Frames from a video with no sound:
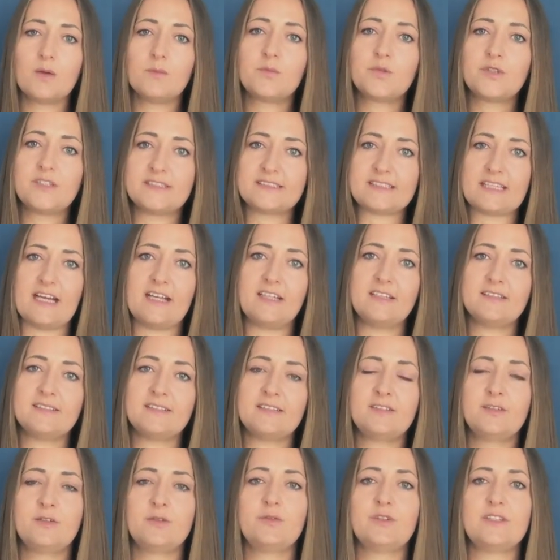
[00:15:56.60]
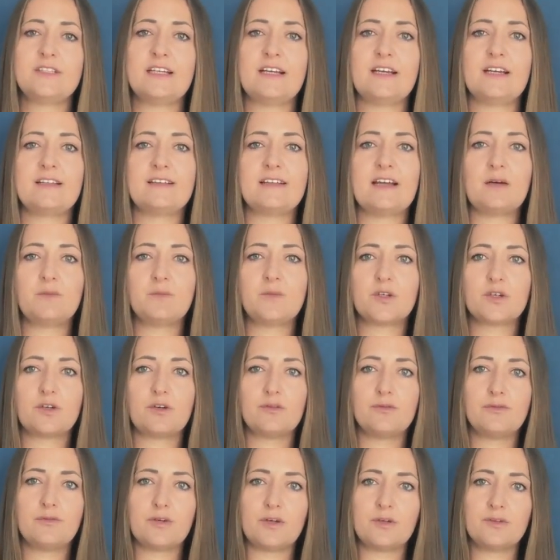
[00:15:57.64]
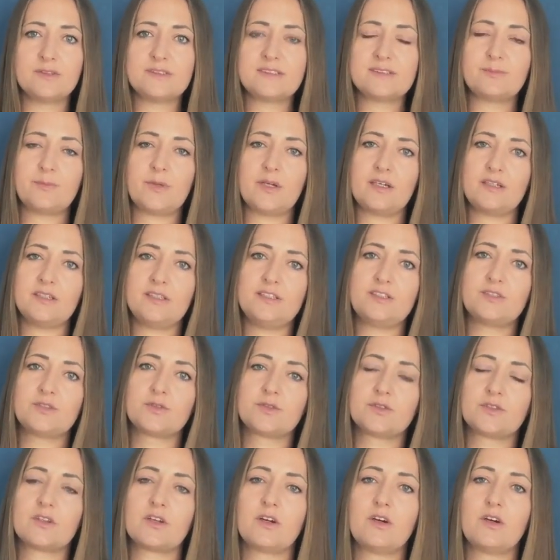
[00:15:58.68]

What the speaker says: present with a number of votes per each root